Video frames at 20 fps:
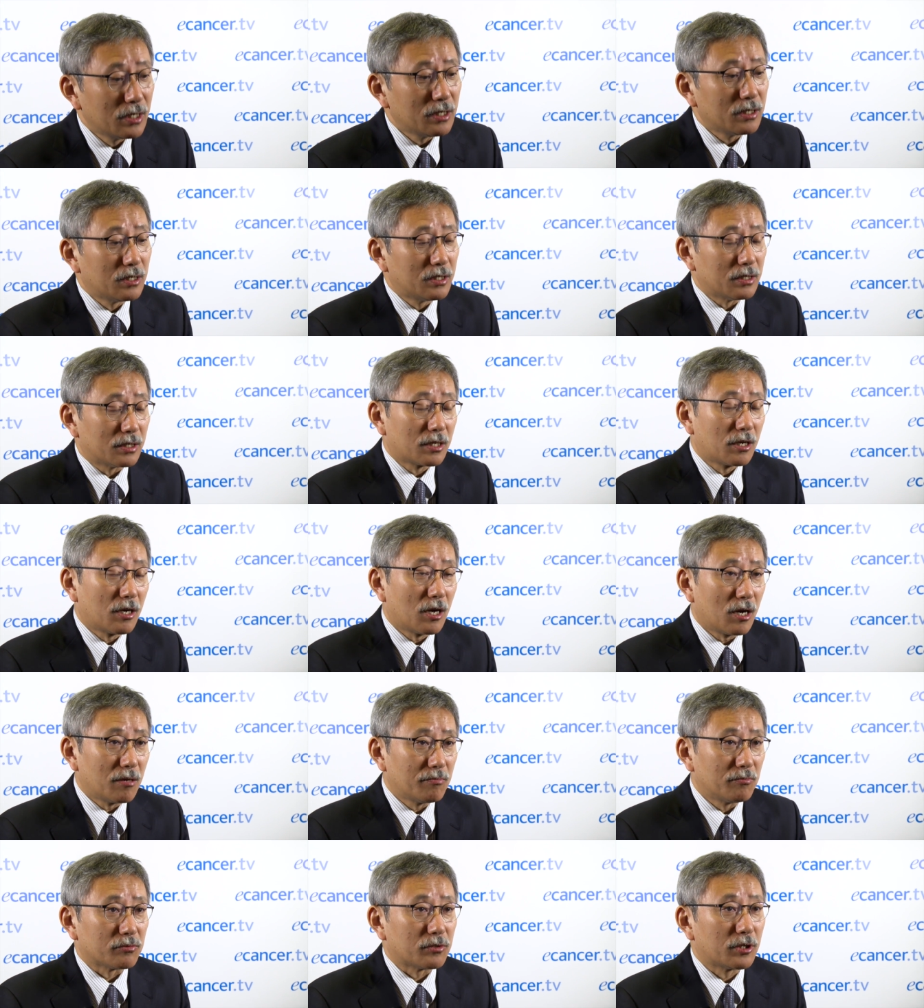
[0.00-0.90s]
the
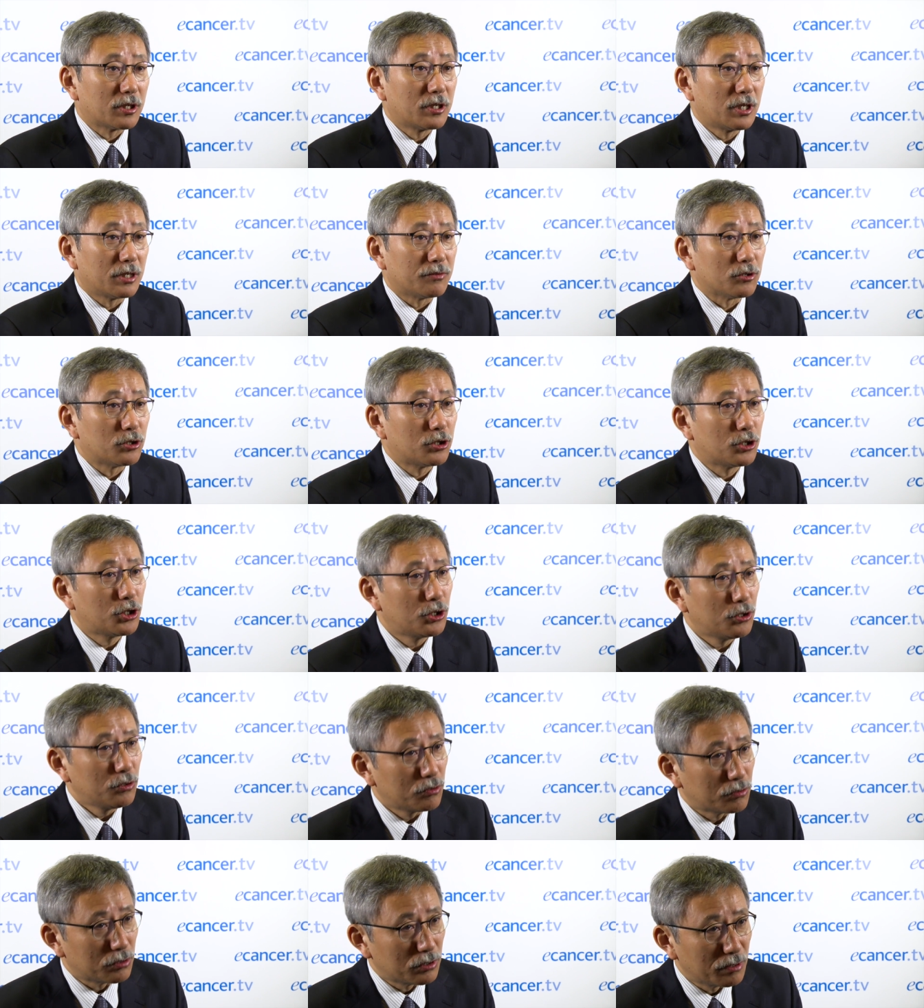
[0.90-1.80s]
carbon can
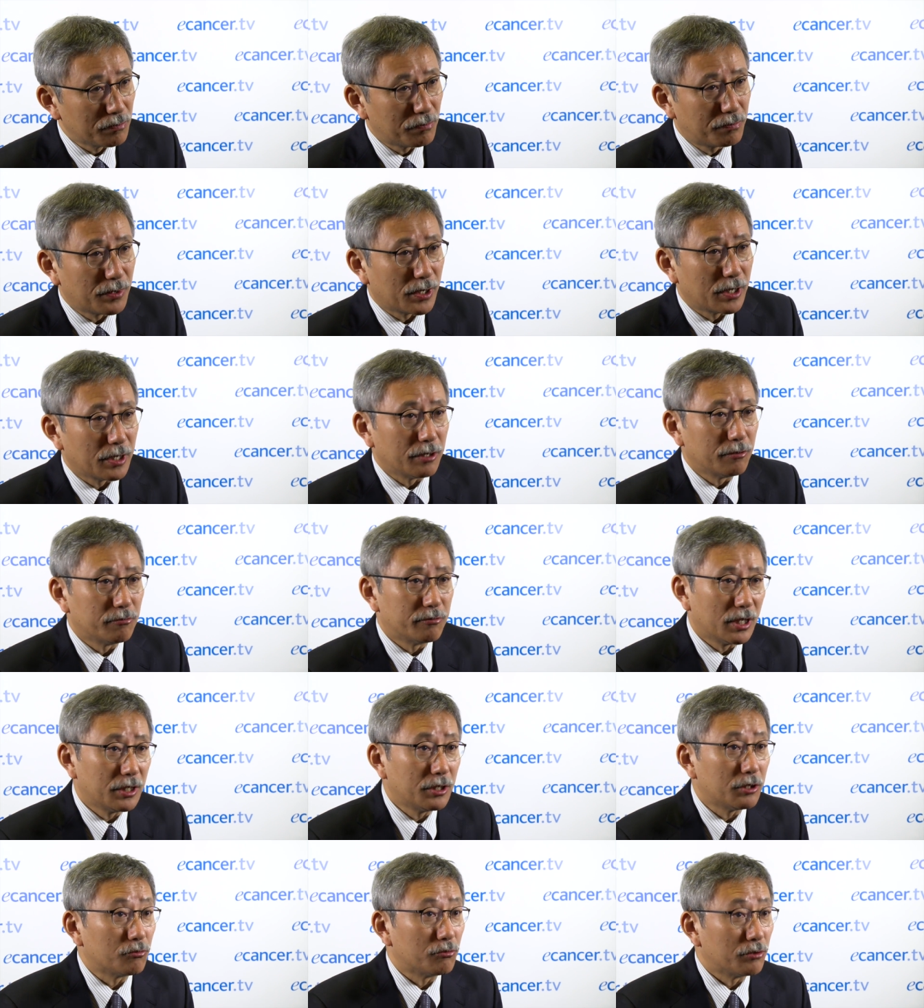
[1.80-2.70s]
cure very
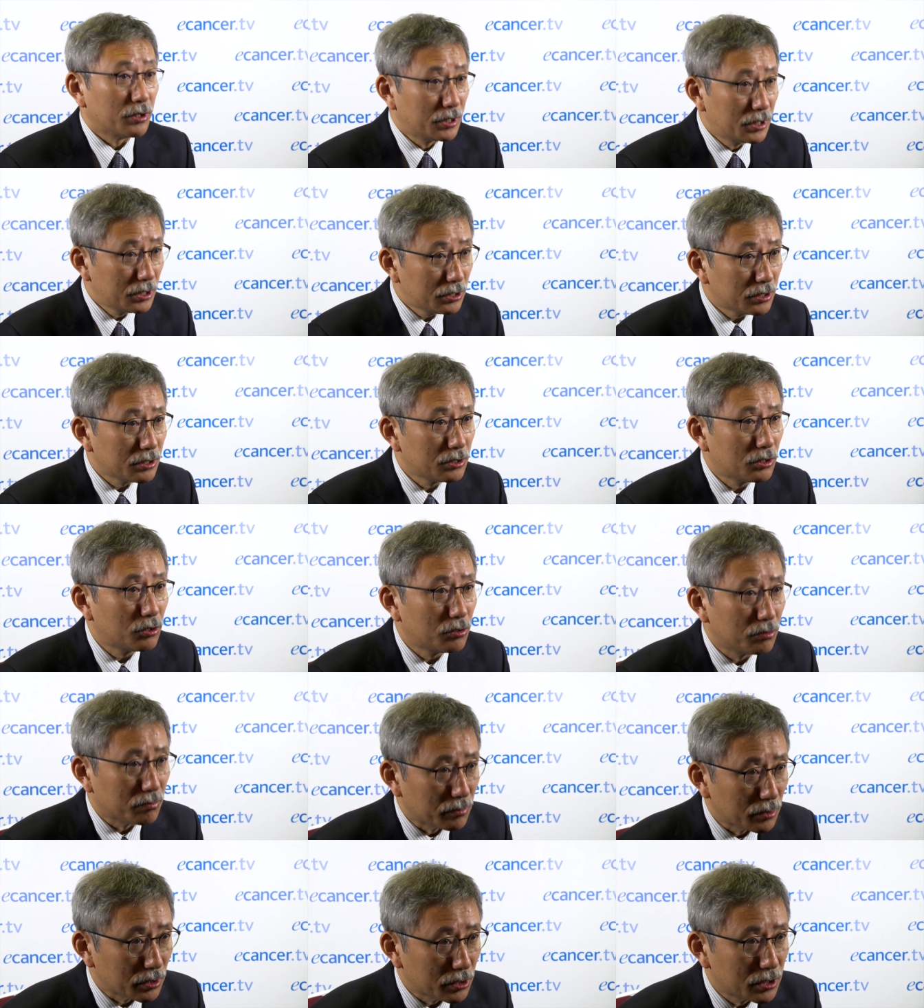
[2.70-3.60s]
radioresistant
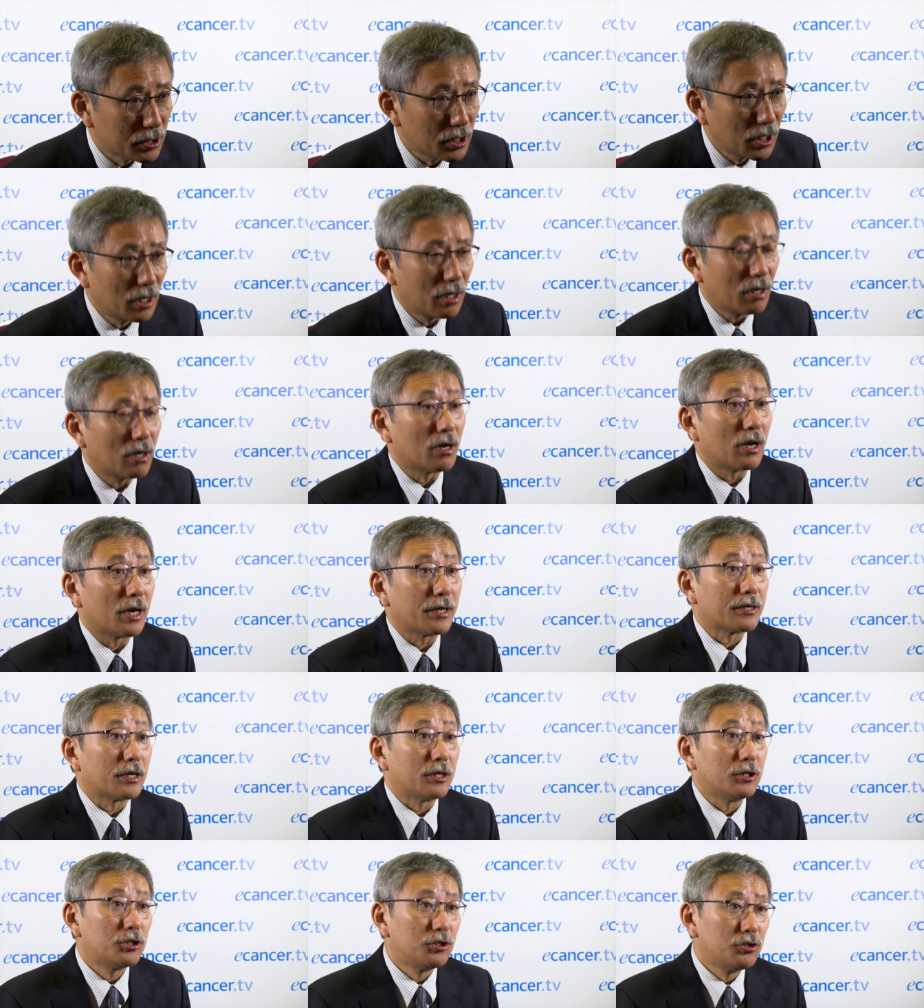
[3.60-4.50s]
tumors,
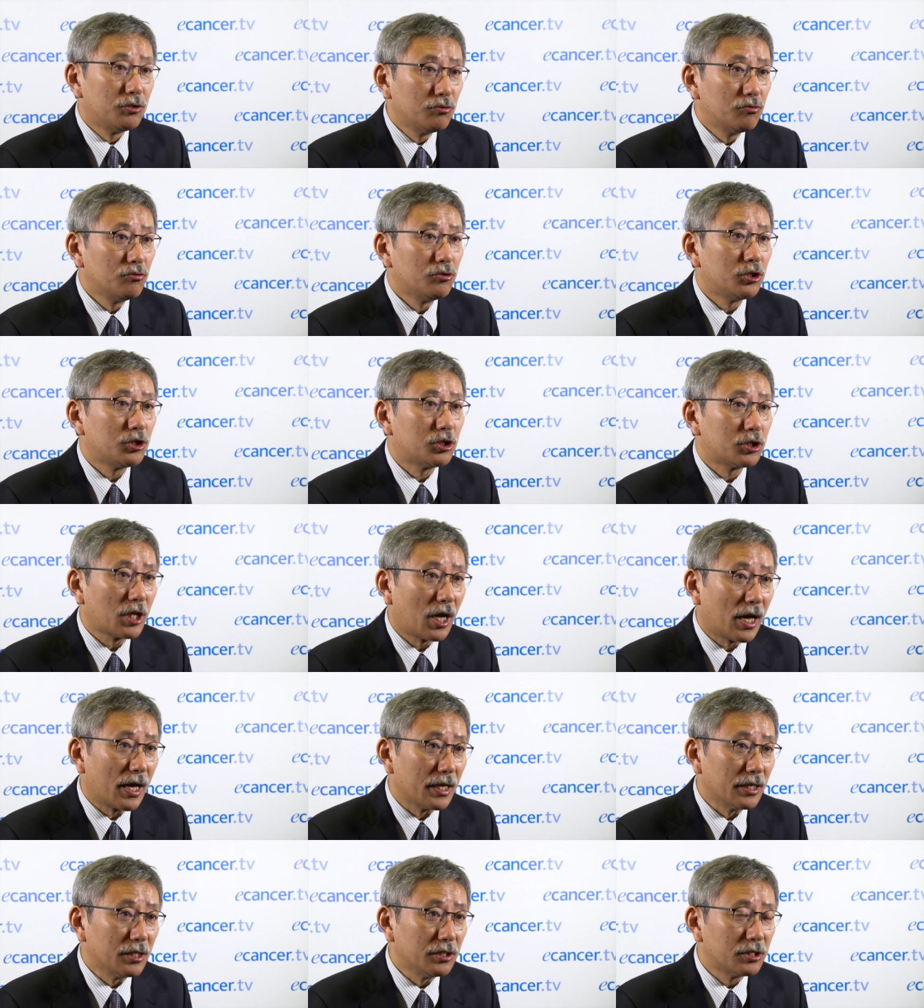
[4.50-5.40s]
like a huge
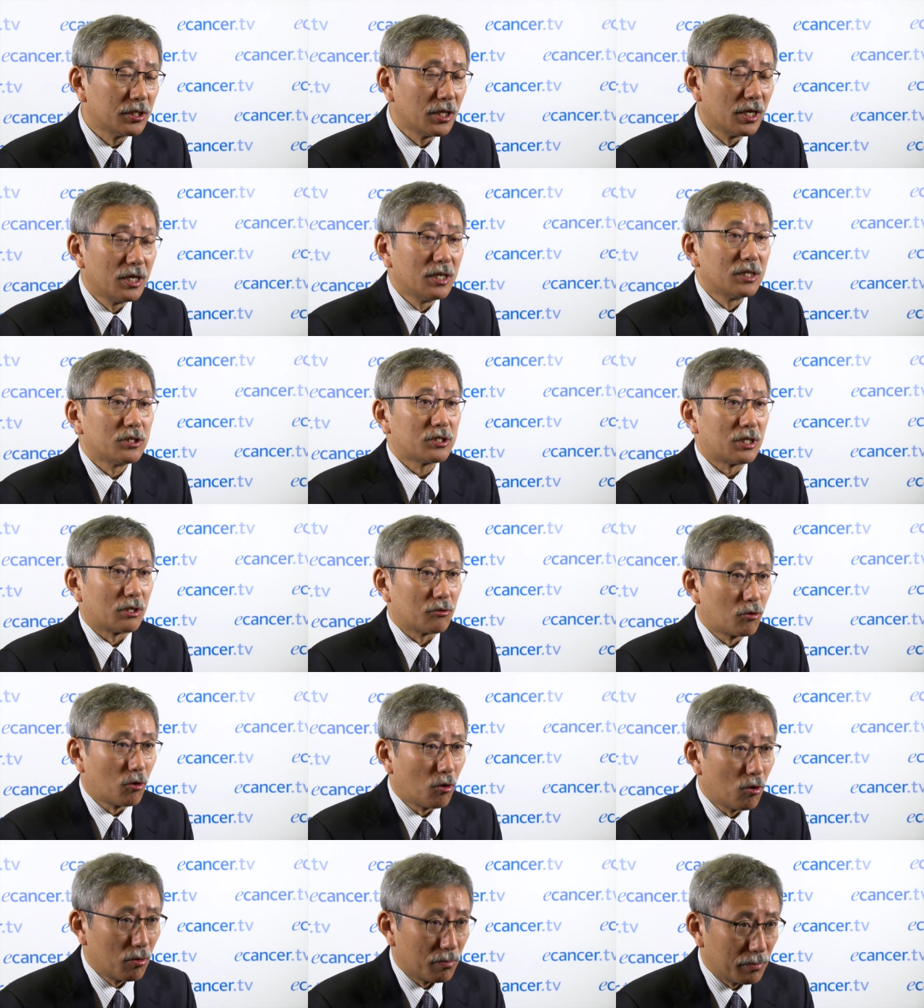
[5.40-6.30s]
size
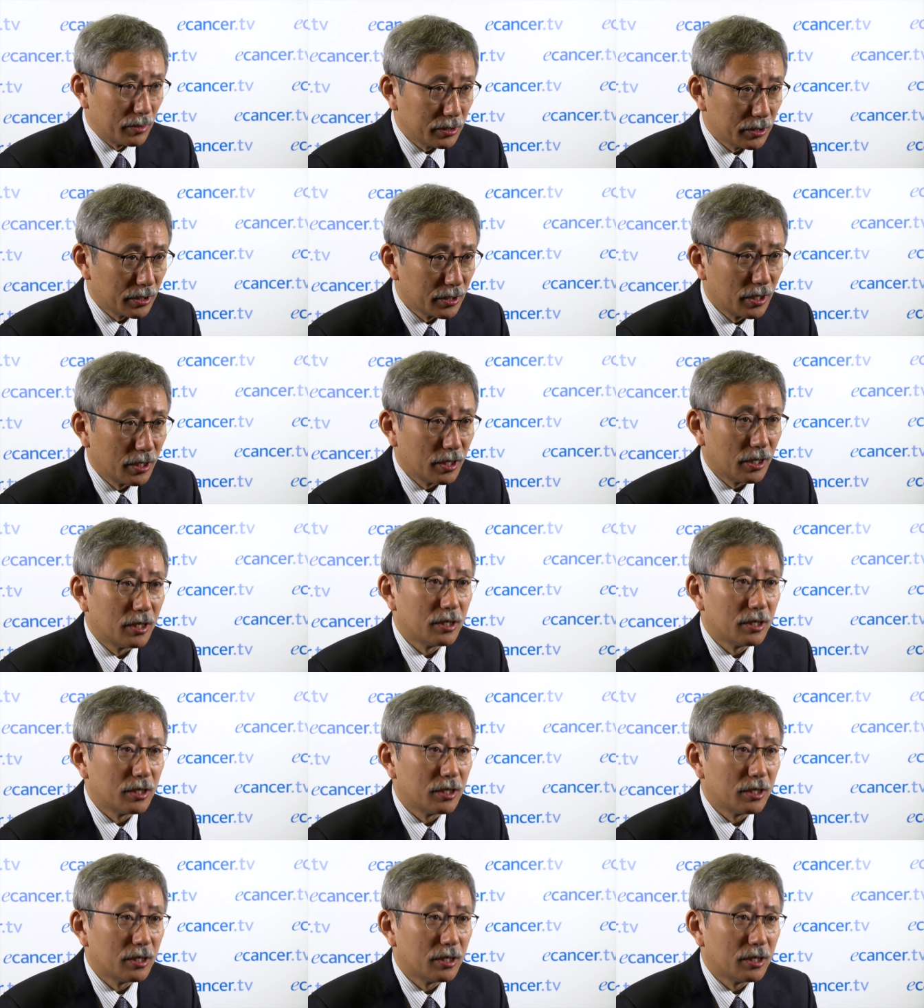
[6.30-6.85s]
sarcomas.